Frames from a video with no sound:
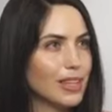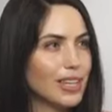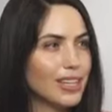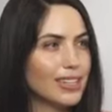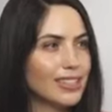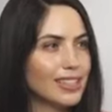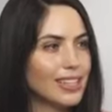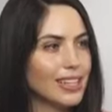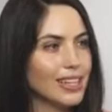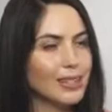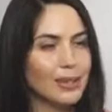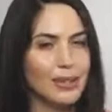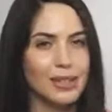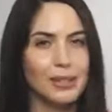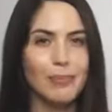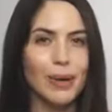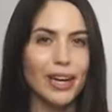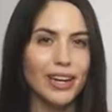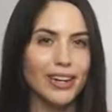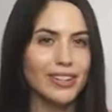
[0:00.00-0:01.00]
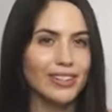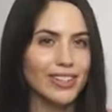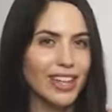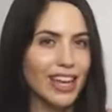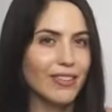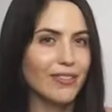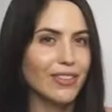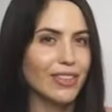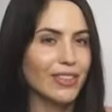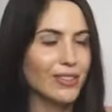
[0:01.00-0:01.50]
It's like, it's better
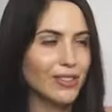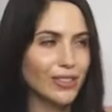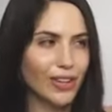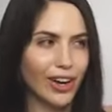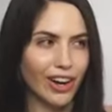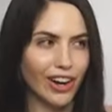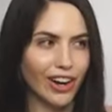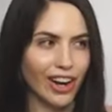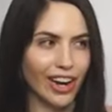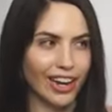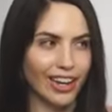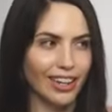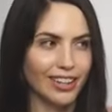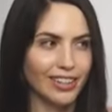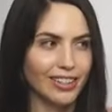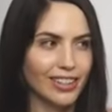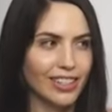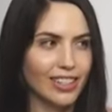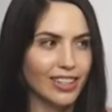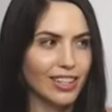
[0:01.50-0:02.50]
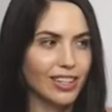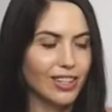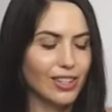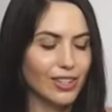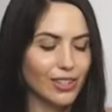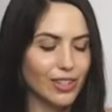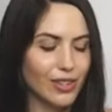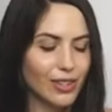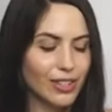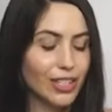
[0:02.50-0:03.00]
safe than sorry,
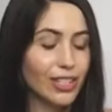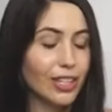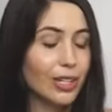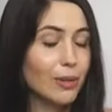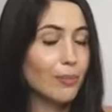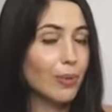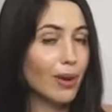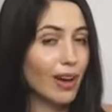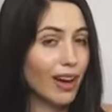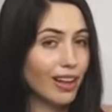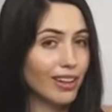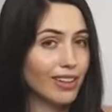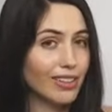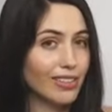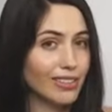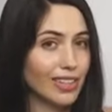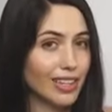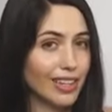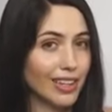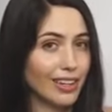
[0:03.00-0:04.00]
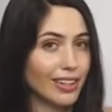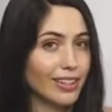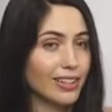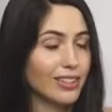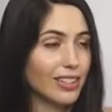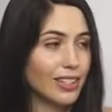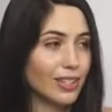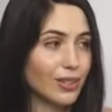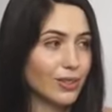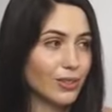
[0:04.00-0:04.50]
so it's a good policy
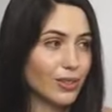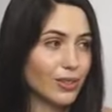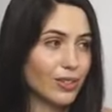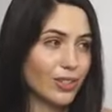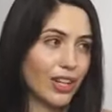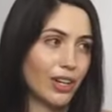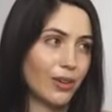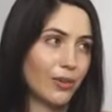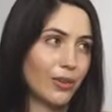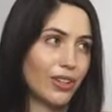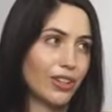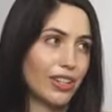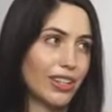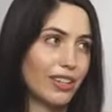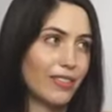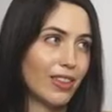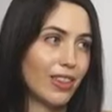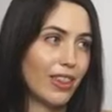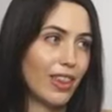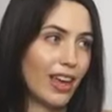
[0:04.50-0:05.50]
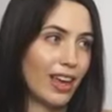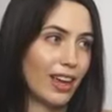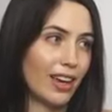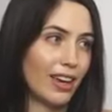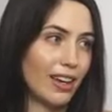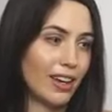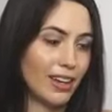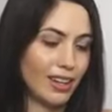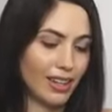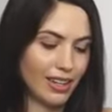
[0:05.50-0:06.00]
to use the chain rule even
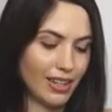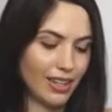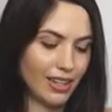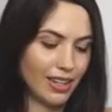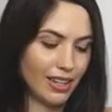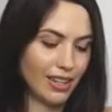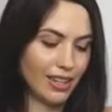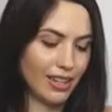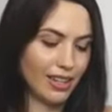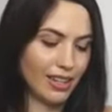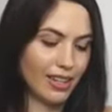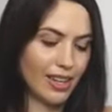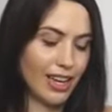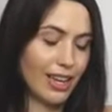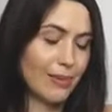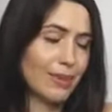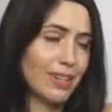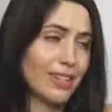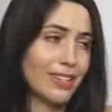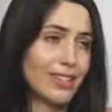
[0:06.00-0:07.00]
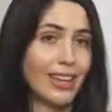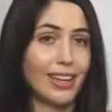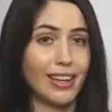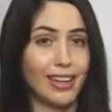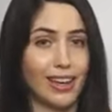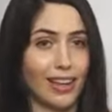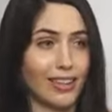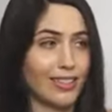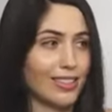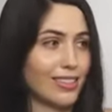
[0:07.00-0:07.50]
then. I'm going to say
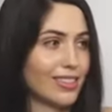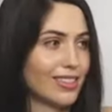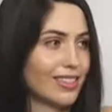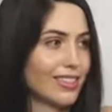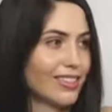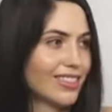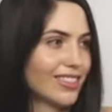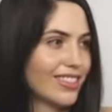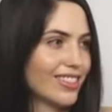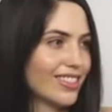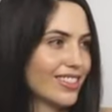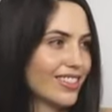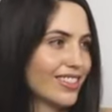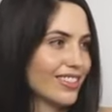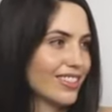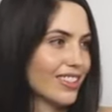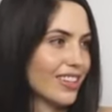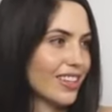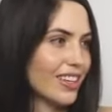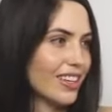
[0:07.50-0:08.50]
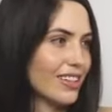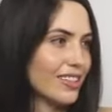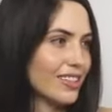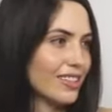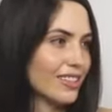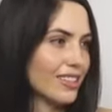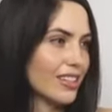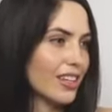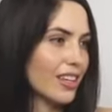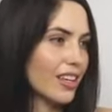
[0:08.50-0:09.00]
yes.
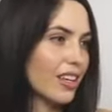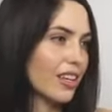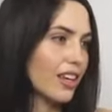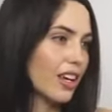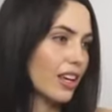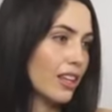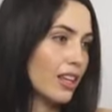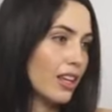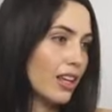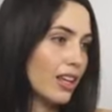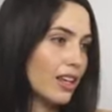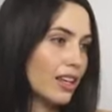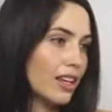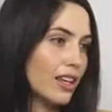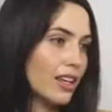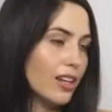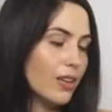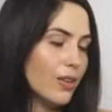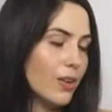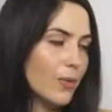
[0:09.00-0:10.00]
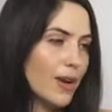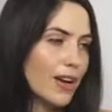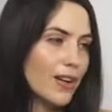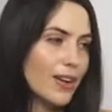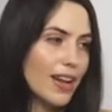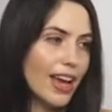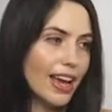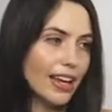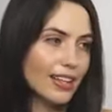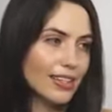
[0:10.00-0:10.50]
Yes. And then what
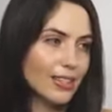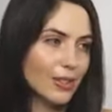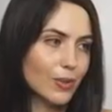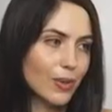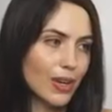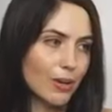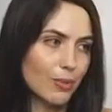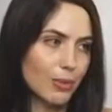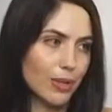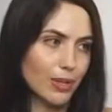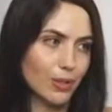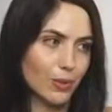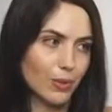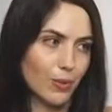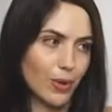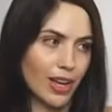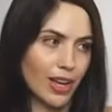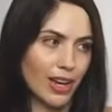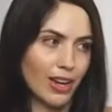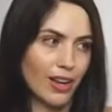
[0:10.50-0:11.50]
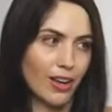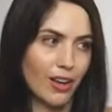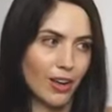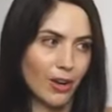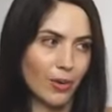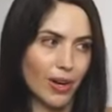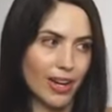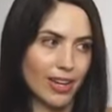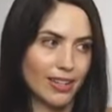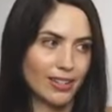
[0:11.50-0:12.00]
about x squared plus 1
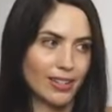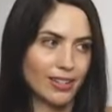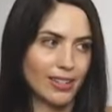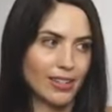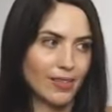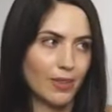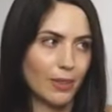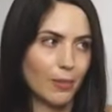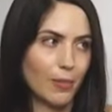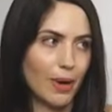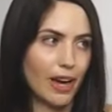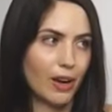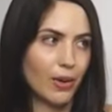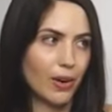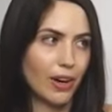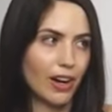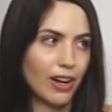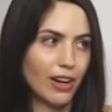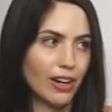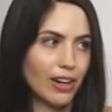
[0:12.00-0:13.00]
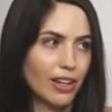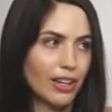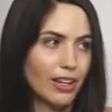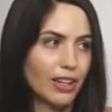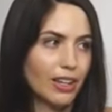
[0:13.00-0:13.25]
all raised to the 7th power?